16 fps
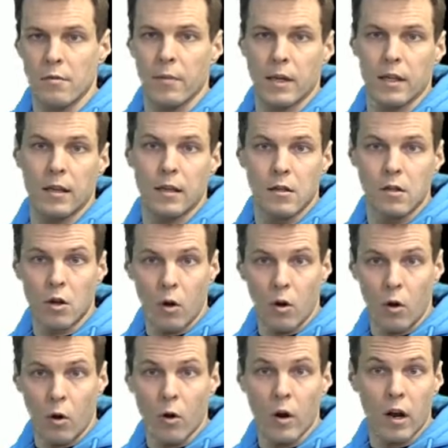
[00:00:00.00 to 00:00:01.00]
but it is no
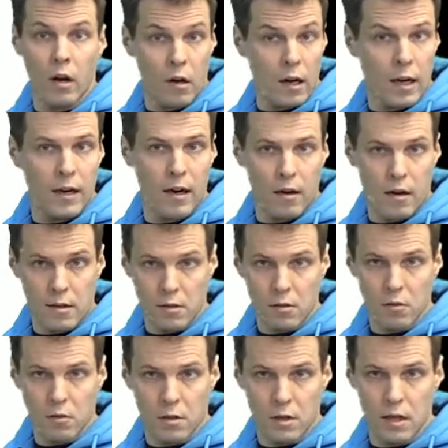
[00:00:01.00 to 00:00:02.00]
longer a linear
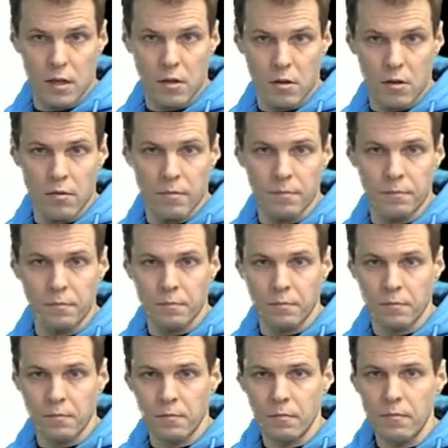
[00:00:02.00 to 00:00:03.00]
association.
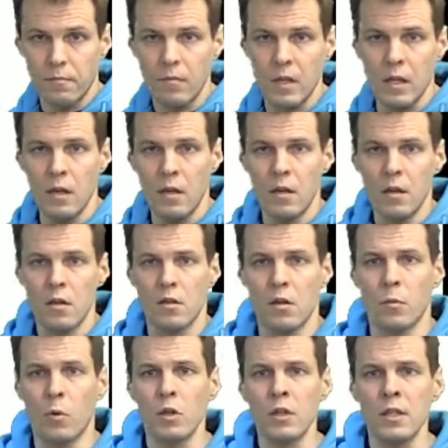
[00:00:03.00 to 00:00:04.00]
So
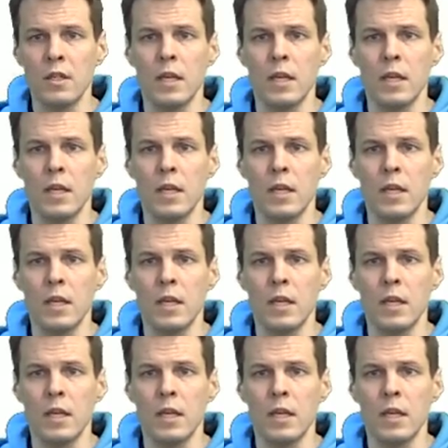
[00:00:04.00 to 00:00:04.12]
what's the